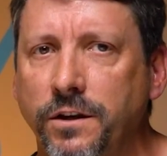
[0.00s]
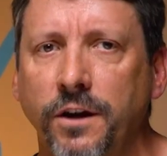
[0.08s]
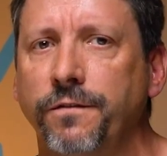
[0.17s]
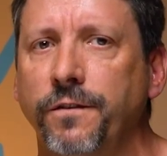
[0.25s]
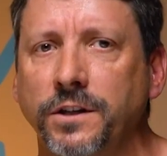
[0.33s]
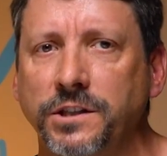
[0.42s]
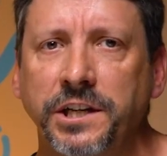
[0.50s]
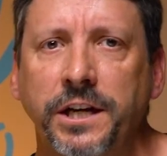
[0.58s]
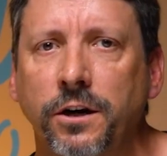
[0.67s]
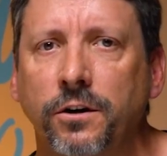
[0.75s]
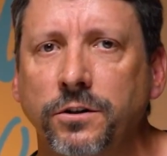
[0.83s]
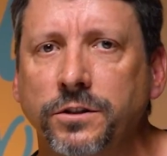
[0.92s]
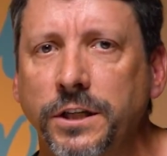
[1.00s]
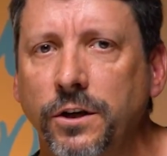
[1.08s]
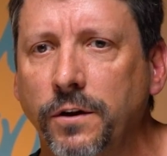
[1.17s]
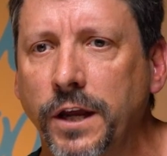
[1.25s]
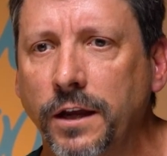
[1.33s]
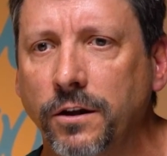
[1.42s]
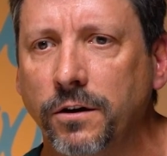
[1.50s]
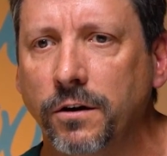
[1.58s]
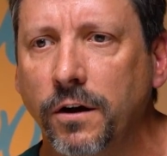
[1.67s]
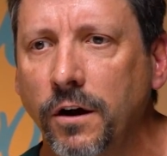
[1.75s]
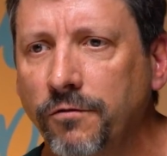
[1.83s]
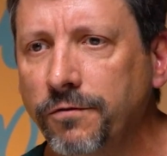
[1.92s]
different tiers that you get your
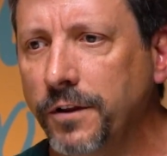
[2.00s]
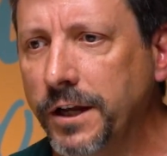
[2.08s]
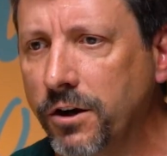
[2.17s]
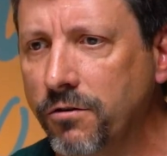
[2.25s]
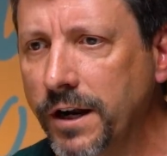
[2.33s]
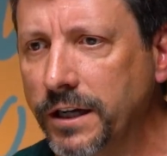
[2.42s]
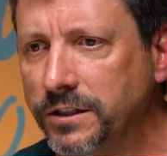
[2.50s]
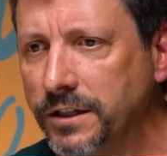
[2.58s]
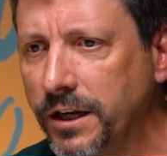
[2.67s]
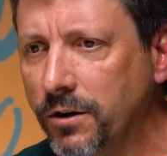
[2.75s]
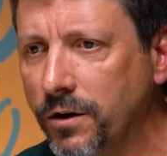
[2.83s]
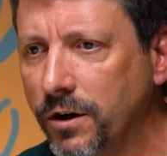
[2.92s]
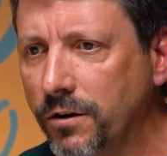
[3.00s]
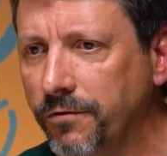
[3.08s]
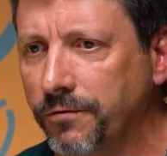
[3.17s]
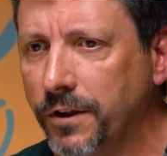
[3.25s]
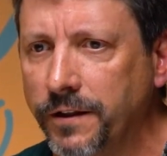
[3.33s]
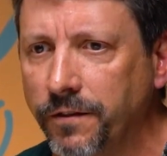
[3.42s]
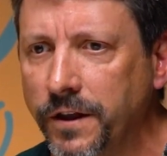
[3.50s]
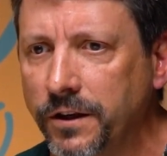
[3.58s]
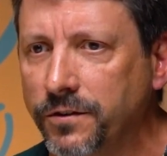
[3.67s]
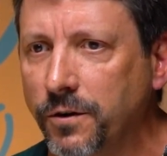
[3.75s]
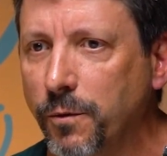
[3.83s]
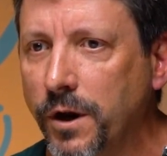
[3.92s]
flight credits in, or your flight
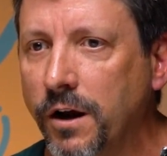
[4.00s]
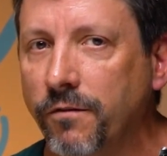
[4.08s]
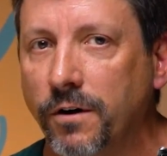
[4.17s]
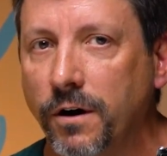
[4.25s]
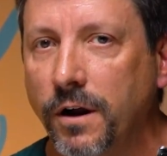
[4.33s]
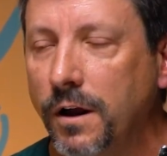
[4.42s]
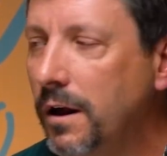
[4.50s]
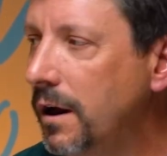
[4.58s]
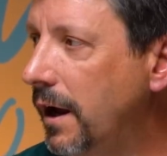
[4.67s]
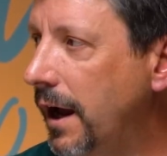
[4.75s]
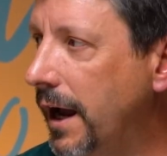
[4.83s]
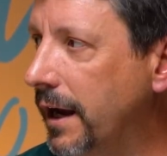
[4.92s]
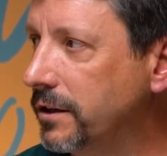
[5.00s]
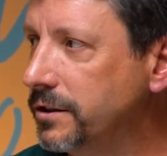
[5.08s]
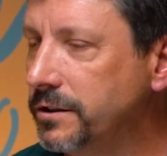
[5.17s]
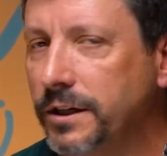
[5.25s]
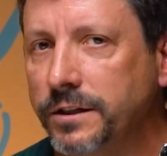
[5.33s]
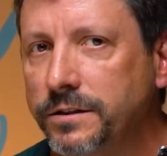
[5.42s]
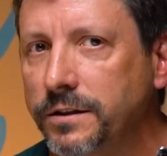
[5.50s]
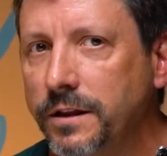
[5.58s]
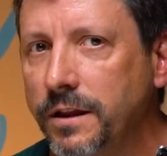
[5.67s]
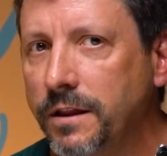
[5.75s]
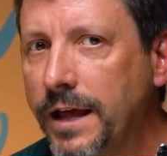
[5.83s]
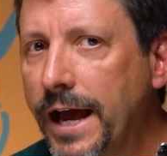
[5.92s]
this or whatever. And it's just,
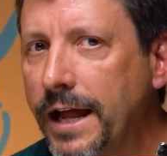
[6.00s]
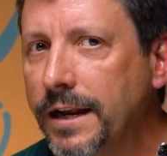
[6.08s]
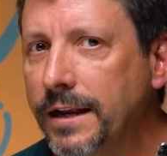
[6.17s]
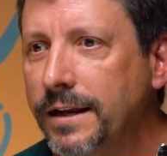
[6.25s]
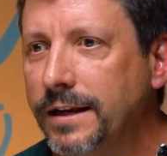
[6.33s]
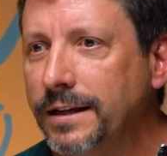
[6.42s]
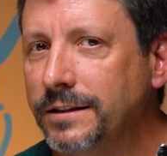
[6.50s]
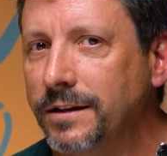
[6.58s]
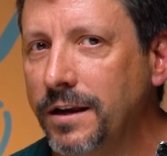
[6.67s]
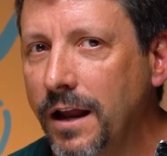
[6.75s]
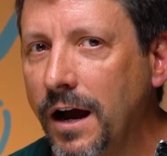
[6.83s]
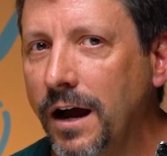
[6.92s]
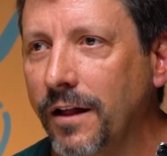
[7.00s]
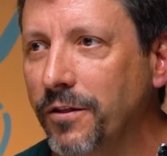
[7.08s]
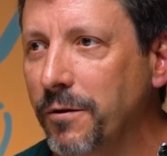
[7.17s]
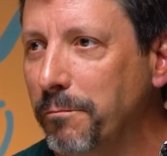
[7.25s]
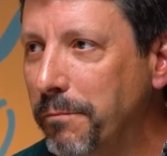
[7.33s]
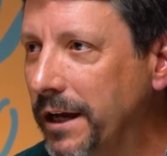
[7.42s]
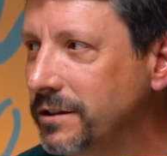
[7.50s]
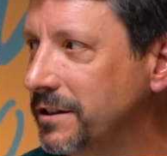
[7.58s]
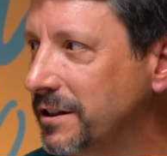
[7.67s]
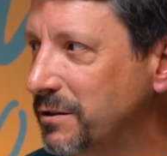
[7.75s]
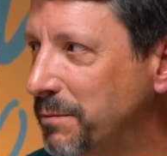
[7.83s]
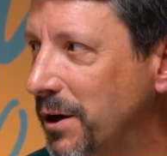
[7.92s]
that is not the best
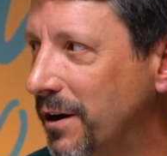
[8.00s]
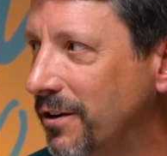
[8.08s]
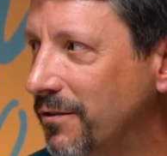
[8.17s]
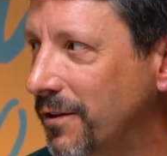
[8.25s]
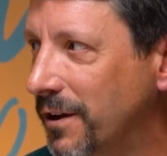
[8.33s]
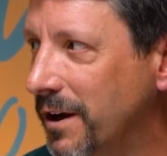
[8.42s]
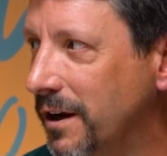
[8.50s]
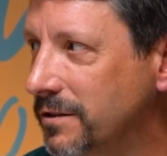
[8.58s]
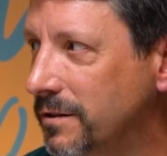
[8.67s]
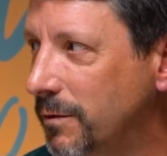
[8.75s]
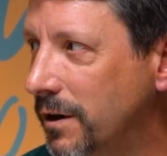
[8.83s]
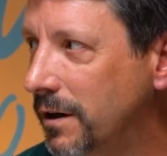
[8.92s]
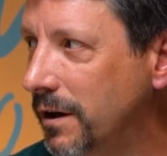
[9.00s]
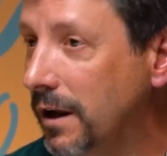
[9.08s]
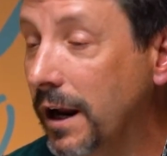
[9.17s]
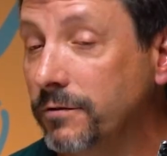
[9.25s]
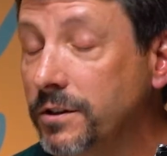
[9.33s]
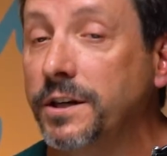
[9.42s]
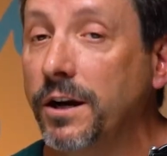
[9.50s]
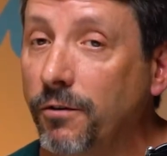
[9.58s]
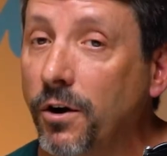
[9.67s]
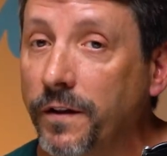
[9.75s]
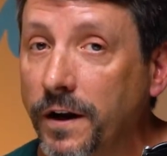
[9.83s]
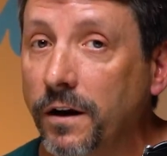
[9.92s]
experience for the customer. I have to say, of
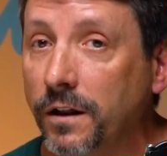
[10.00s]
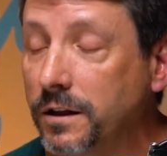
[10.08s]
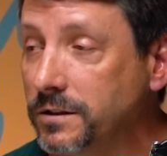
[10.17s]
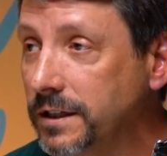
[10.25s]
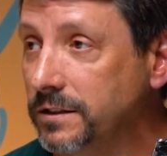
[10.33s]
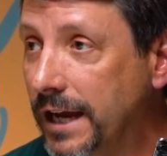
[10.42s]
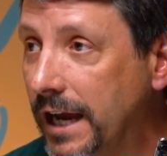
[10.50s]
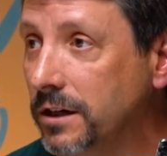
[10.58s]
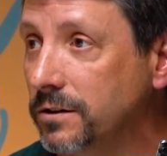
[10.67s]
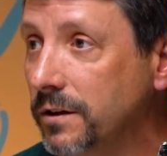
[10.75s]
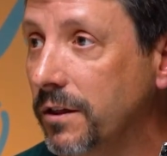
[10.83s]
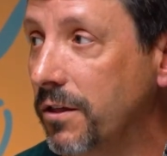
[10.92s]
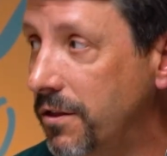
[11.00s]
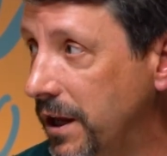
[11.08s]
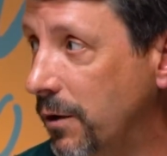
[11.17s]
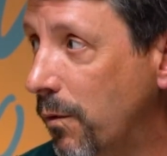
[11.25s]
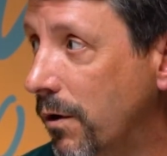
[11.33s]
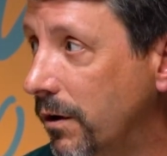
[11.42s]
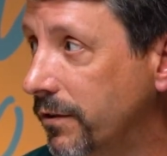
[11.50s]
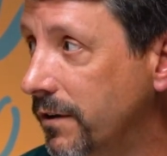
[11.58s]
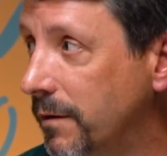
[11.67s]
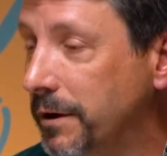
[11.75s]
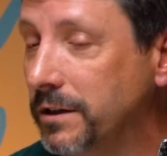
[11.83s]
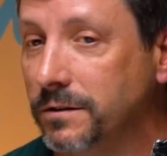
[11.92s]
all the airlines, that's actually the worst. I
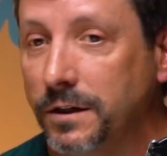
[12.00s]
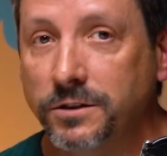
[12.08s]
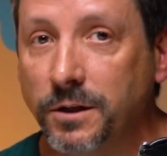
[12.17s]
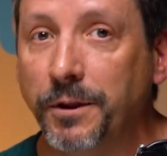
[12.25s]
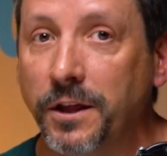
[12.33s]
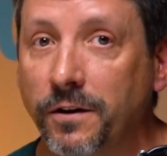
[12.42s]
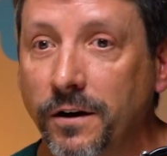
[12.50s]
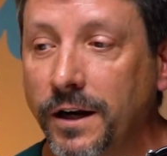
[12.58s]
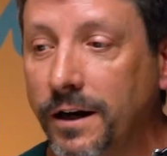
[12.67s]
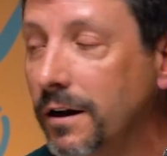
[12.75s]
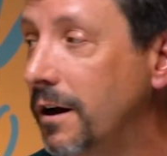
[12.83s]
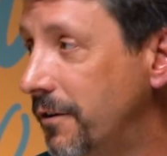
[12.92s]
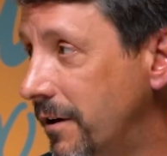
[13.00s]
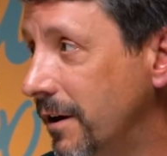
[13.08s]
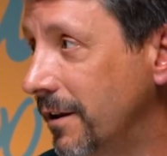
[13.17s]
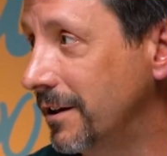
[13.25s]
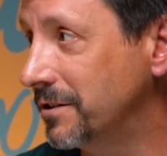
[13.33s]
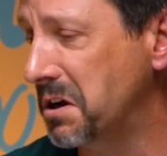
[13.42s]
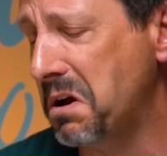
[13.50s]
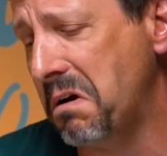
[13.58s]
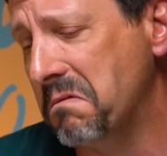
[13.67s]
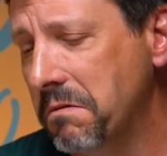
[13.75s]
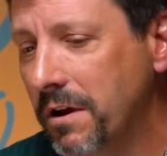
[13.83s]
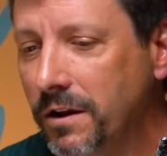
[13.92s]
mean, some of the other airlines say, oh,
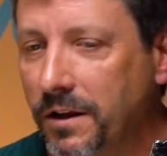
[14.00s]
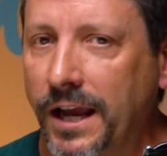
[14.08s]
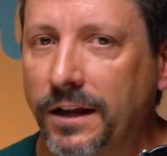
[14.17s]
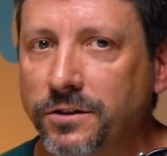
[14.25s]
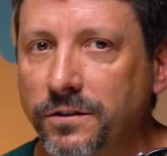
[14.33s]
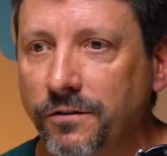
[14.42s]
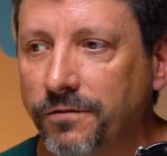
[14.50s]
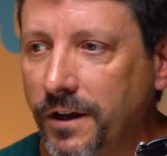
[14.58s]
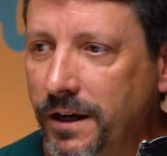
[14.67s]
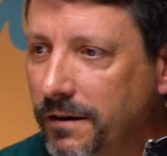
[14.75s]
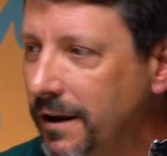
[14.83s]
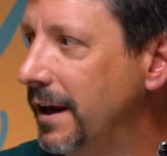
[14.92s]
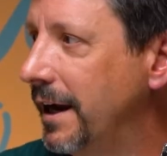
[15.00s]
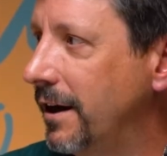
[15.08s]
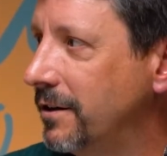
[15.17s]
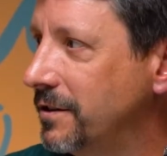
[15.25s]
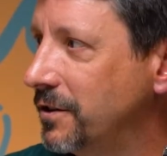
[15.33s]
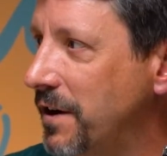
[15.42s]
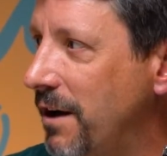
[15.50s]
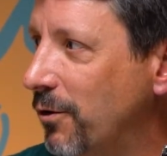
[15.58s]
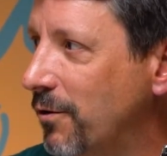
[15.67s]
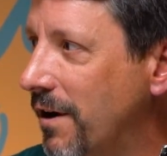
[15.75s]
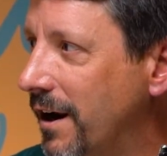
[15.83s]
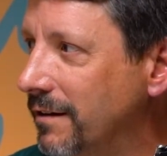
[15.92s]
you canceled your flight. Here's the travel
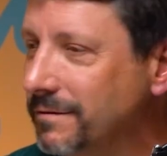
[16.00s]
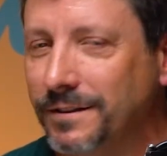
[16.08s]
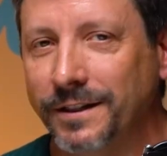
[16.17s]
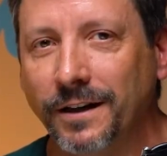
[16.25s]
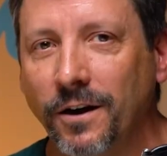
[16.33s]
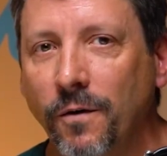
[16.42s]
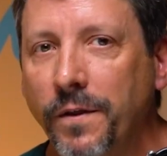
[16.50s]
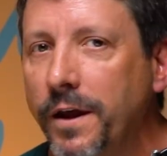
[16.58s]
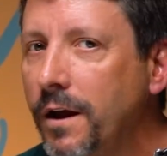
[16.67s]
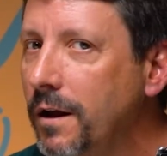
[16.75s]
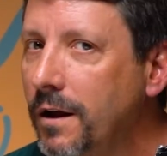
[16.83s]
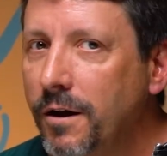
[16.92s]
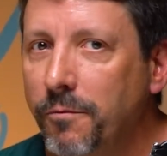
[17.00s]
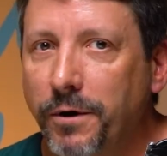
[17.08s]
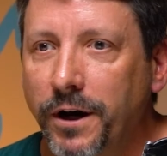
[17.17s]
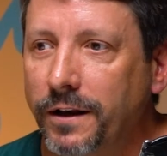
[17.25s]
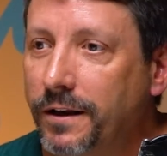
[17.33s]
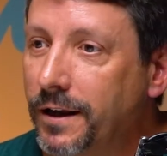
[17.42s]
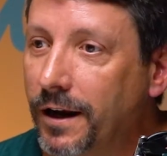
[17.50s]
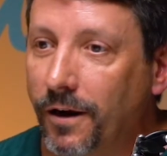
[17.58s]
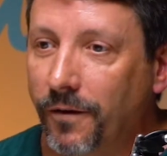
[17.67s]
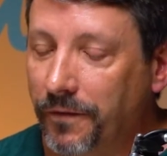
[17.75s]
credit, you know. But, you know,